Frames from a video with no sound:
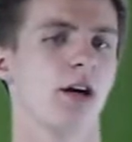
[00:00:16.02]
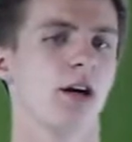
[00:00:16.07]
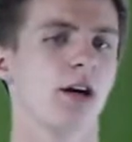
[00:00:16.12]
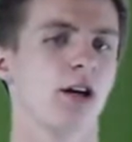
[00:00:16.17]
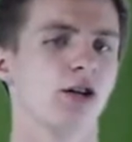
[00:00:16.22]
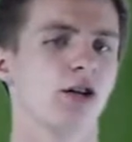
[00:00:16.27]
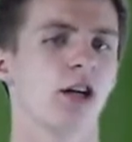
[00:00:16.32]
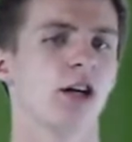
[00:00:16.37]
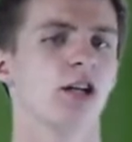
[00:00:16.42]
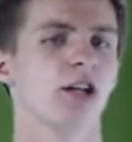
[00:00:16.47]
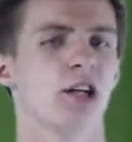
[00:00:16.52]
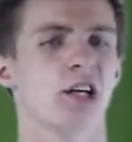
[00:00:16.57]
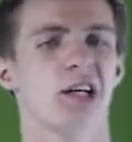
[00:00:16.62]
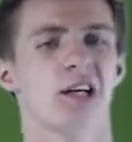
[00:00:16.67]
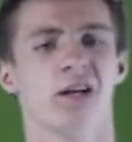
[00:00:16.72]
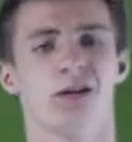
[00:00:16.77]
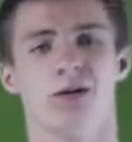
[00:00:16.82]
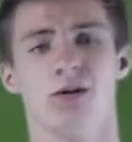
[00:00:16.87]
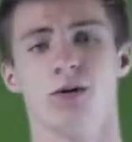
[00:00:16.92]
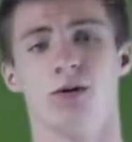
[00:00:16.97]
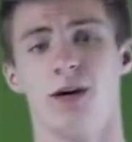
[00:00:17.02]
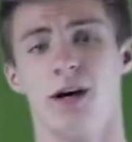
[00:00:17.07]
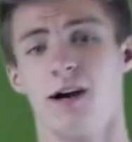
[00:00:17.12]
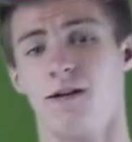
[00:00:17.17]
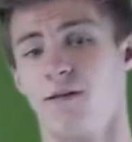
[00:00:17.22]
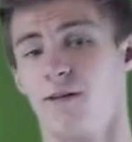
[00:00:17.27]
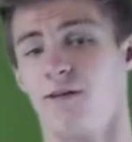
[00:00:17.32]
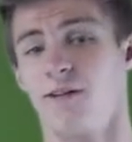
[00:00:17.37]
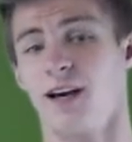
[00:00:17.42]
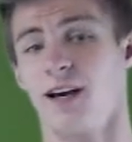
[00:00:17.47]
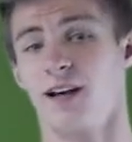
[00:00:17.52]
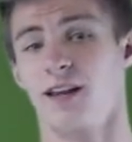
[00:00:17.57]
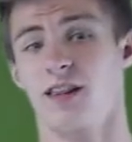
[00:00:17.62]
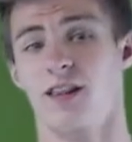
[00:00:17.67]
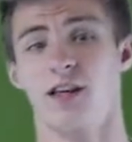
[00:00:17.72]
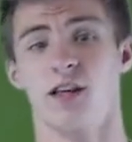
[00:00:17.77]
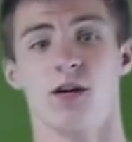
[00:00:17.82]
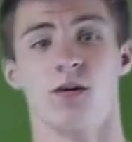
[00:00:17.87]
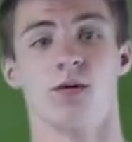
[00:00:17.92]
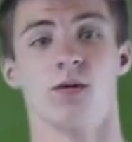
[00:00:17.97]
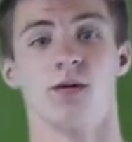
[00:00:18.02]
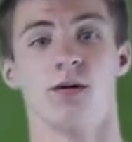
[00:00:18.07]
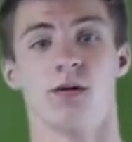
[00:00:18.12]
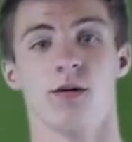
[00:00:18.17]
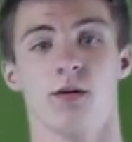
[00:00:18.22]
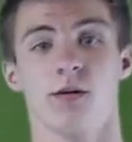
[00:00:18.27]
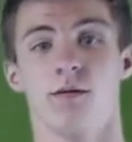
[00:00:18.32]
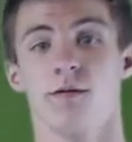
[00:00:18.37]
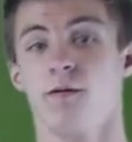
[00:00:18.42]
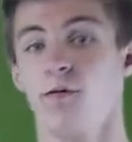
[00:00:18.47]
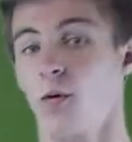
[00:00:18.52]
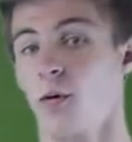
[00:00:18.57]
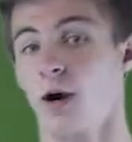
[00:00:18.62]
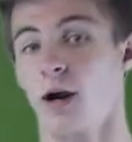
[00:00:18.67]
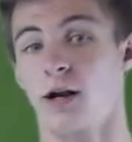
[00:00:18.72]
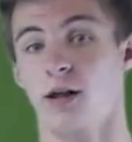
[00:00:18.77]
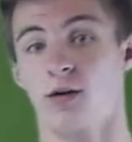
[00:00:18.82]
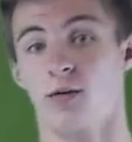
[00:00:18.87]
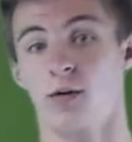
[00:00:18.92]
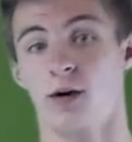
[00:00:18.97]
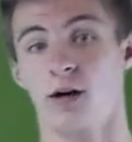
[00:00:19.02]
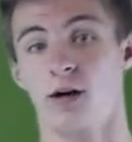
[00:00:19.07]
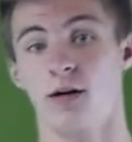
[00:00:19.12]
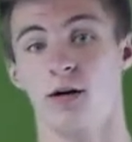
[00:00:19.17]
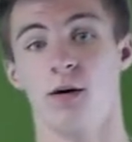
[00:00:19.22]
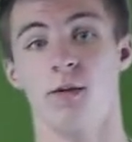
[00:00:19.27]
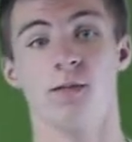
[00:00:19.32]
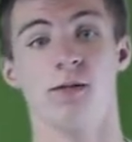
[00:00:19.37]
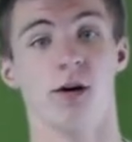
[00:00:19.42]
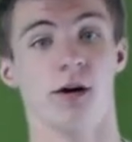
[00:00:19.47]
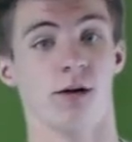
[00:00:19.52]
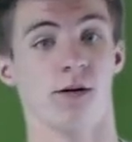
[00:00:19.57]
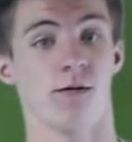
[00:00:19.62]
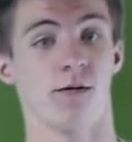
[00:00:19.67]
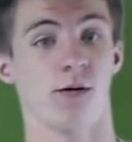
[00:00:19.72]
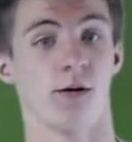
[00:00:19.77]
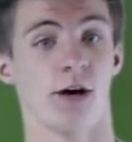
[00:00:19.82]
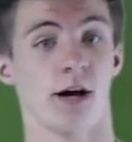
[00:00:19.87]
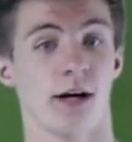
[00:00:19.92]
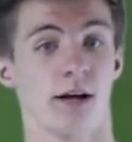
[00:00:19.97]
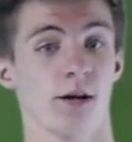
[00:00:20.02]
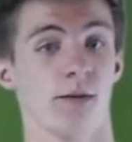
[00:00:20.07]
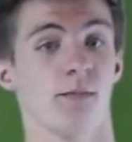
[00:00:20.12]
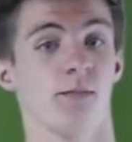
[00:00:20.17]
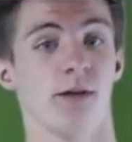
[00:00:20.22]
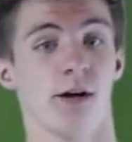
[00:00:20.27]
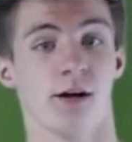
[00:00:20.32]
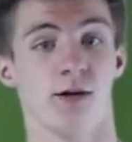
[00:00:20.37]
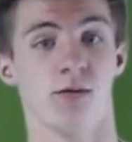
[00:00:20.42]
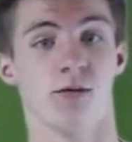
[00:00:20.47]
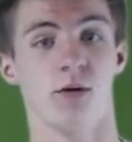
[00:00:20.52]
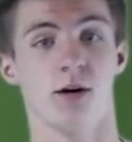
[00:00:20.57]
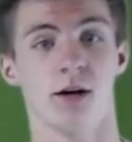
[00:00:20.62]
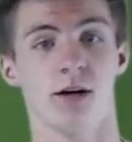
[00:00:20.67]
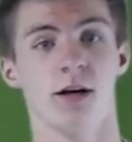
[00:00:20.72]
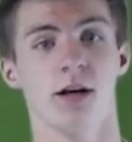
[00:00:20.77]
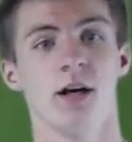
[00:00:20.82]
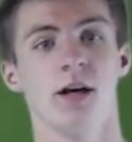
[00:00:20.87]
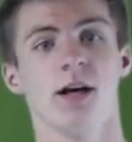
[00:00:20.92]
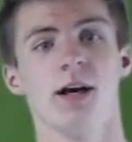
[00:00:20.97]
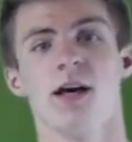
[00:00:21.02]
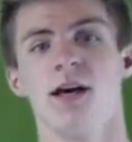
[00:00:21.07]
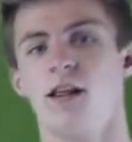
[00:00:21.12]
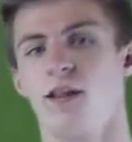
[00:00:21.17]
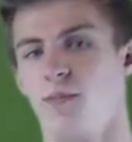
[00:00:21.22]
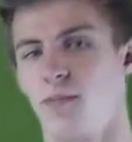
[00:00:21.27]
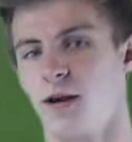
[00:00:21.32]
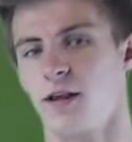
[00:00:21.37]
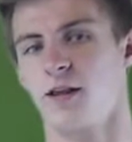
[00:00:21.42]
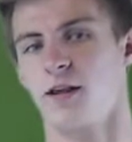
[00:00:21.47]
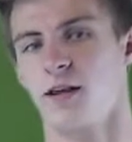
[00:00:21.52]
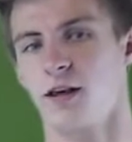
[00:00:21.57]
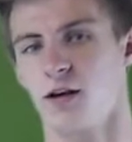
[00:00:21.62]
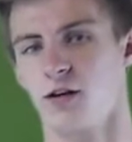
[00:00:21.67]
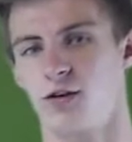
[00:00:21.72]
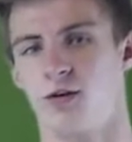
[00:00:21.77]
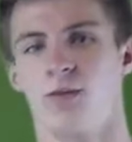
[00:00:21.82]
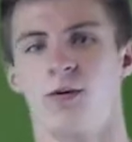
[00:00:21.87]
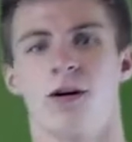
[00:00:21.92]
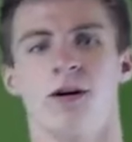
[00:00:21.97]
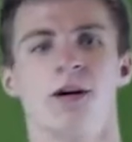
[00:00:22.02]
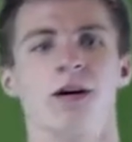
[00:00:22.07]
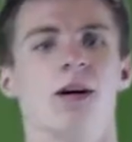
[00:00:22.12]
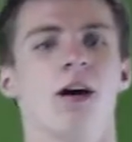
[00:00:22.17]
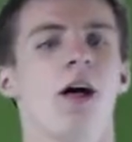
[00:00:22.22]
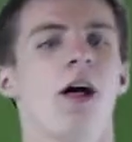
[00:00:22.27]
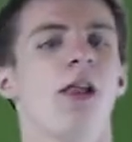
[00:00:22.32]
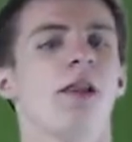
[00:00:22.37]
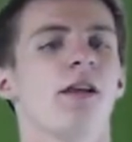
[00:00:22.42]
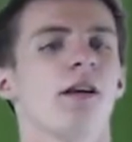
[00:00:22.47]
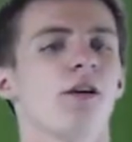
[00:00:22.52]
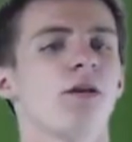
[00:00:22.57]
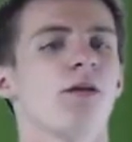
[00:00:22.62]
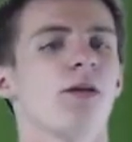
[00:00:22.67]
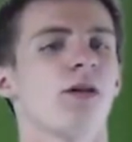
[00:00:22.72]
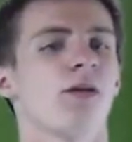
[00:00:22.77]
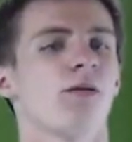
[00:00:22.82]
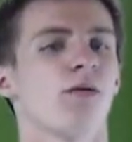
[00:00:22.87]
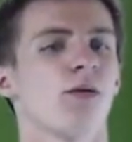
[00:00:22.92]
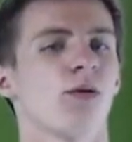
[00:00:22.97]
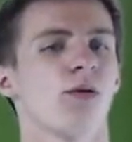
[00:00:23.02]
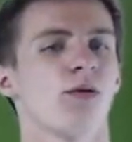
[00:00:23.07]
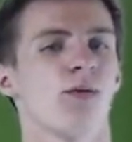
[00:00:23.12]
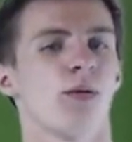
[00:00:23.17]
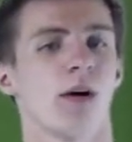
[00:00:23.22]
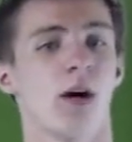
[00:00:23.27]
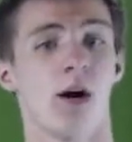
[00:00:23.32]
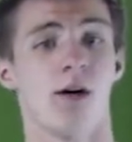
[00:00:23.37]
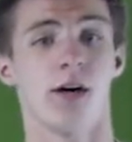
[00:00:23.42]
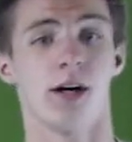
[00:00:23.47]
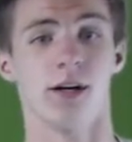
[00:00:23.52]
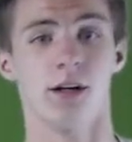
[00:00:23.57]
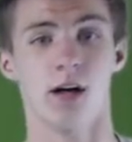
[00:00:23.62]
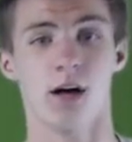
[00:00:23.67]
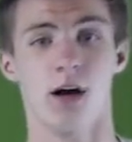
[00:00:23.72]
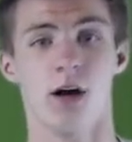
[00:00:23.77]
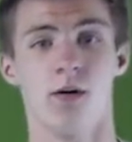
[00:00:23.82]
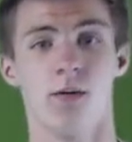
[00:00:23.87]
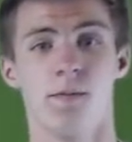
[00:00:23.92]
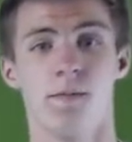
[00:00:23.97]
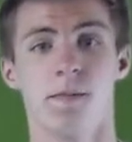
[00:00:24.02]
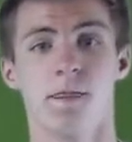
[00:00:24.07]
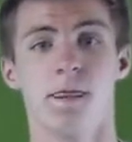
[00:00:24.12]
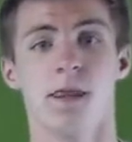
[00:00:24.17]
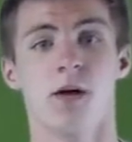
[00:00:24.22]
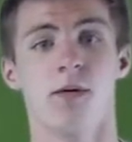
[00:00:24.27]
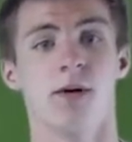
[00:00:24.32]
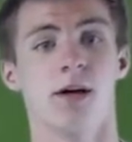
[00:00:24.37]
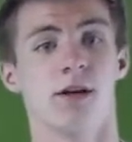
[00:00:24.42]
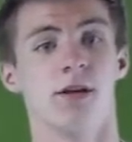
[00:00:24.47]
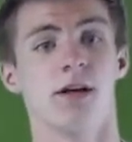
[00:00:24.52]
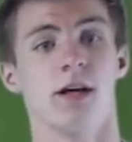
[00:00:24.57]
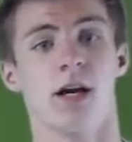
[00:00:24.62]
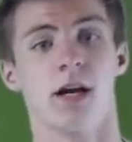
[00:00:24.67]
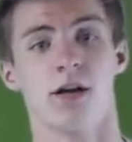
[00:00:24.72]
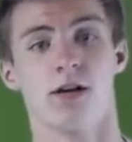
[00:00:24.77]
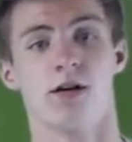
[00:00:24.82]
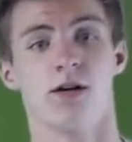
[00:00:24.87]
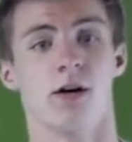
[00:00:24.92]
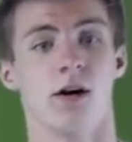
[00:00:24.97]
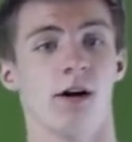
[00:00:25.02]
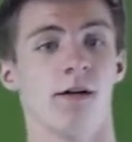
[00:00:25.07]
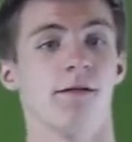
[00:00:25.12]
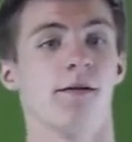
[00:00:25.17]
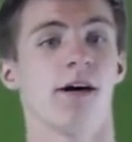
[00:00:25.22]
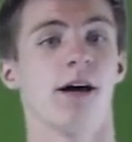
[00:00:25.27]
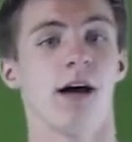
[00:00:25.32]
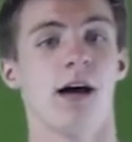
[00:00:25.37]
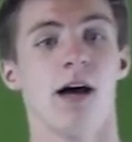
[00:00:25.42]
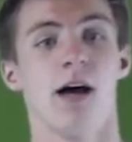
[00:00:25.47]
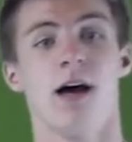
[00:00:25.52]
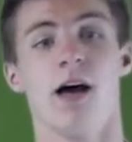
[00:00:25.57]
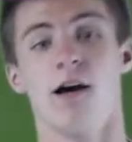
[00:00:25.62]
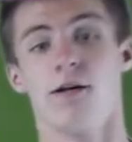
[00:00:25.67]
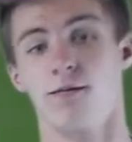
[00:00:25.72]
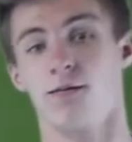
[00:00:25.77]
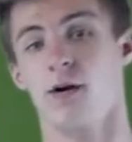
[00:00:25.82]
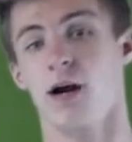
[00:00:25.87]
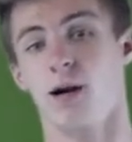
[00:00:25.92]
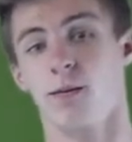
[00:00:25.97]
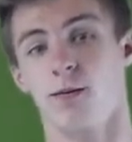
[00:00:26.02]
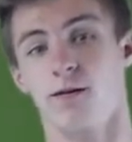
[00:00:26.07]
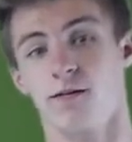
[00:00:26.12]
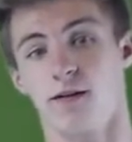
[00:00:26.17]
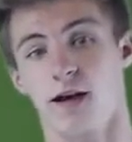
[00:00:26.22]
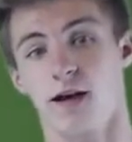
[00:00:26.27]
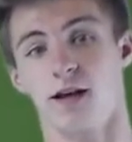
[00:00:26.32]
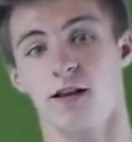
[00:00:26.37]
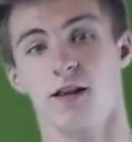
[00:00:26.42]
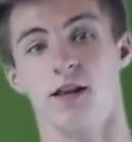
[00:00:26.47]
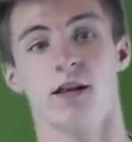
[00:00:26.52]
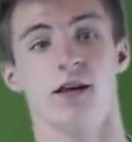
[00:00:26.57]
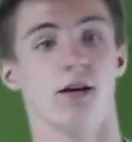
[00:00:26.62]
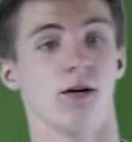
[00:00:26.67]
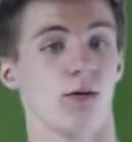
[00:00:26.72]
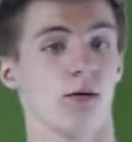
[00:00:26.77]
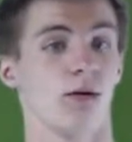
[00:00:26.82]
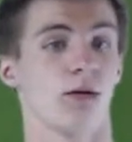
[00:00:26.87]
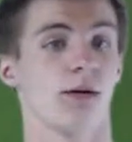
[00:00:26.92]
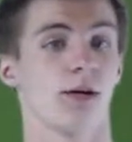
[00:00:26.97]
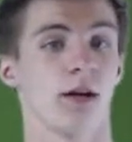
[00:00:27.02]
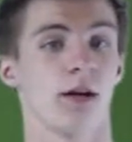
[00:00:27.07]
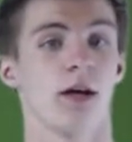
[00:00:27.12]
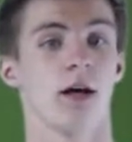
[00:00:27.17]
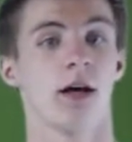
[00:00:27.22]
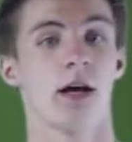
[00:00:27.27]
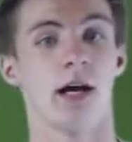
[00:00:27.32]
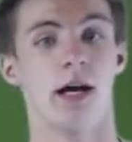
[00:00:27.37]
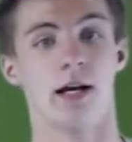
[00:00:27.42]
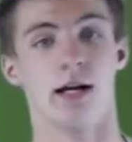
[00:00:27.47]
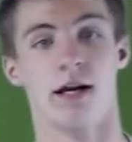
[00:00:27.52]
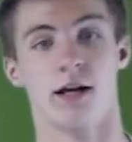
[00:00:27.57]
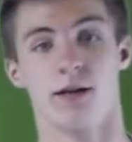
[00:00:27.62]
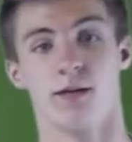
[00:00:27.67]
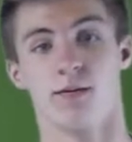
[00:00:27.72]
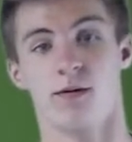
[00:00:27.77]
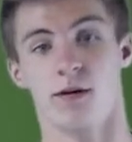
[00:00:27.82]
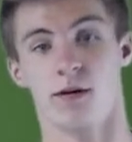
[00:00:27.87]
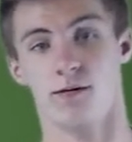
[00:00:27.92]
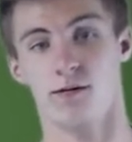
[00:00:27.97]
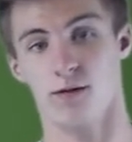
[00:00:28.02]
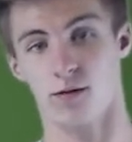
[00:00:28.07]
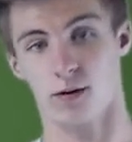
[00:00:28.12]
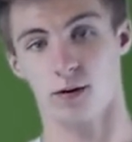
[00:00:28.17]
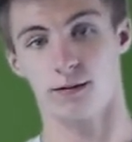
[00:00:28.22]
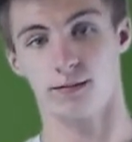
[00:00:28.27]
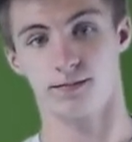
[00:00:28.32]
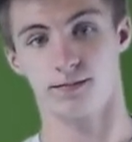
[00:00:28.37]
Change it into f of x equals 4x squared plus 4x plus 1. It's basic algebra. And using the rules we already know, we get the answer of f prime of x equals 8x plus 4.